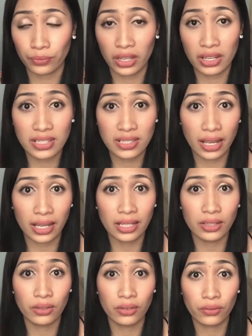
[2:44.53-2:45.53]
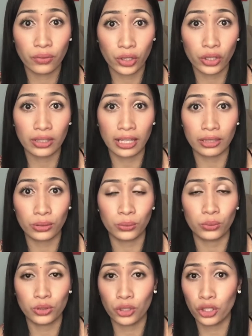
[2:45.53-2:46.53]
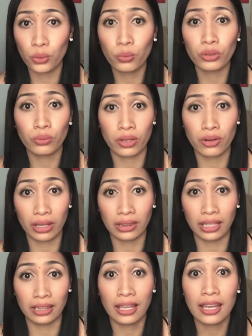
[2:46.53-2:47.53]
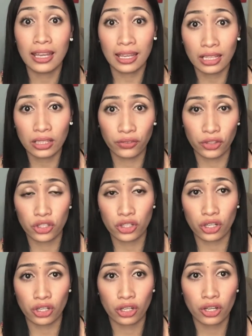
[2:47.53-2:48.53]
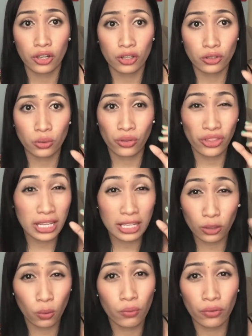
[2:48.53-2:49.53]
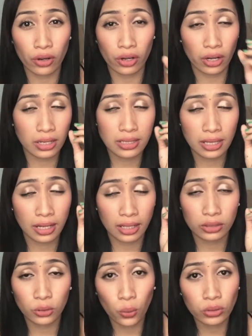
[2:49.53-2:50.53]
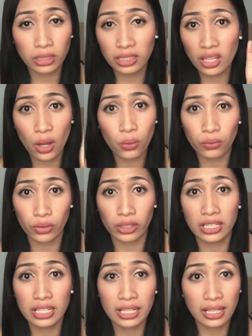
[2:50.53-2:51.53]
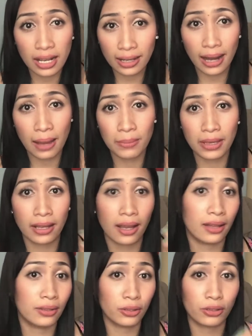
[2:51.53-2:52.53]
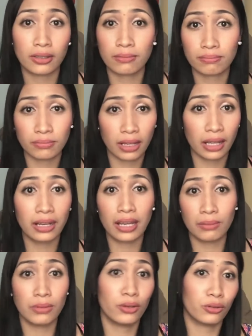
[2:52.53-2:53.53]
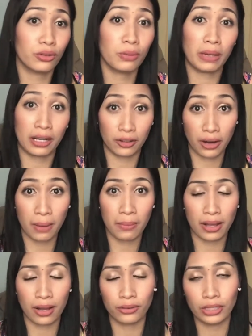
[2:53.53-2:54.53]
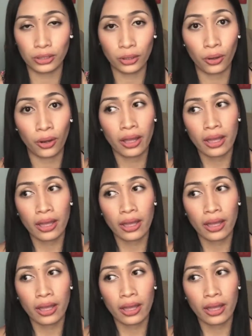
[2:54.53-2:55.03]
the design for your tattoo so you won't regret it in the future. So, think it over. As in, like, totally over. Hindi nagka-cramming ka. Unlike me, yun, diba, nag-cramming ako nito.